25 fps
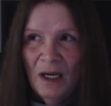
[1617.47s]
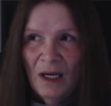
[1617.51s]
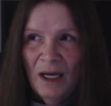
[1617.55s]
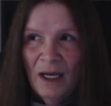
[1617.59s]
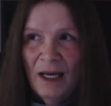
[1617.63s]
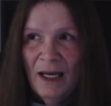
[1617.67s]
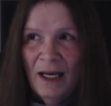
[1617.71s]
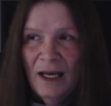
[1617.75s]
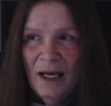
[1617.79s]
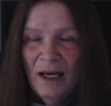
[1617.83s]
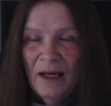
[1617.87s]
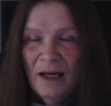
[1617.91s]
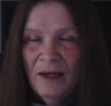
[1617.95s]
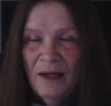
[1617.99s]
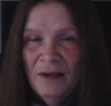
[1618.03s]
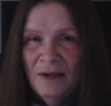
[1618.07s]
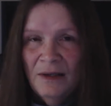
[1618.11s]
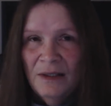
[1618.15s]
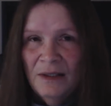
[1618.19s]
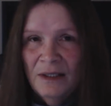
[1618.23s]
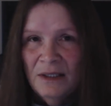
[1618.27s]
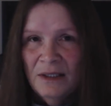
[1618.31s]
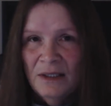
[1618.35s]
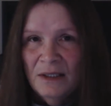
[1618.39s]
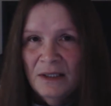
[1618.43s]

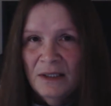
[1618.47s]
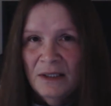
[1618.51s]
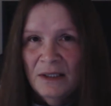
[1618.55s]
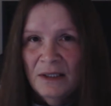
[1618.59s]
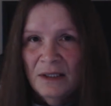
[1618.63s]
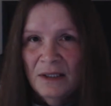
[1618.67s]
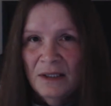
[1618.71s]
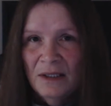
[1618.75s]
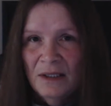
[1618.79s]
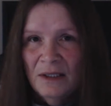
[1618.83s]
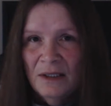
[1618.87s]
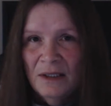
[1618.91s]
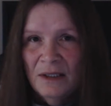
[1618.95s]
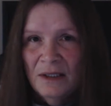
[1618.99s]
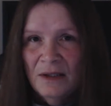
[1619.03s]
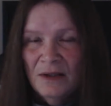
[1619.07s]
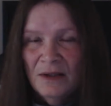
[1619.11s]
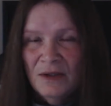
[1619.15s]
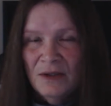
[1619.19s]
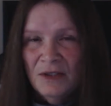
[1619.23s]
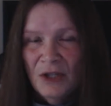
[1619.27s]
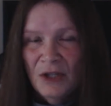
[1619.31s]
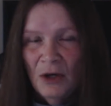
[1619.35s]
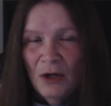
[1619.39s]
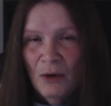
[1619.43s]
And
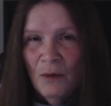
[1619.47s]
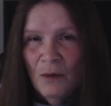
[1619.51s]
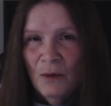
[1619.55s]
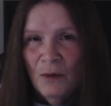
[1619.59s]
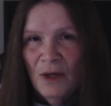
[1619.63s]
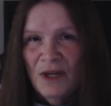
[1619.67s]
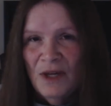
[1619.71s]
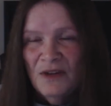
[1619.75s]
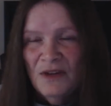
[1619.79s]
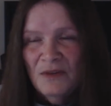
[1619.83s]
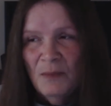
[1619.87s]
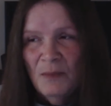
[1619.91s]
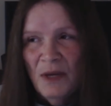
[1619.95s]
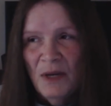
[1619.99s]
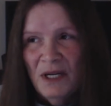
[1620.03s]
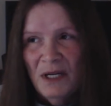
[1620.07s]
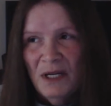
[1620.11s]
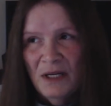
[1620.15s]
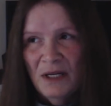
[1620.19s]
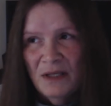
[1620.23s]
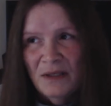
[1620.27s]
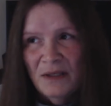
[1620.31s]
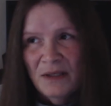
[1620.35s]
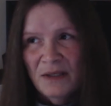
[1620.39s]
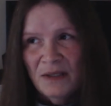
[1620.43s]
so he's made
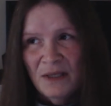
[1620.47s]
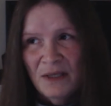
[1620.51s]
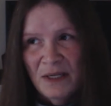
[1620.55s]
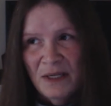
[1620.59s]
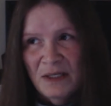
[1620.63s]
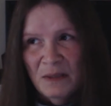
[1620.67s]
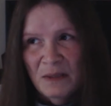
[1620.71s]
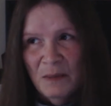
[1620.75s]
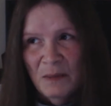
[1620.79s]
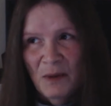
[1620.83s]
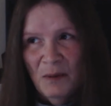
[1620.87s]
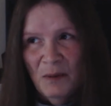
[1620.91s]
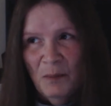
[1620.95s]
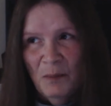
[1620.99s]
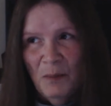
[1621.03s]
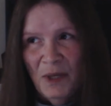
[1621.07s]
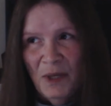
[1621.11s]
his assessment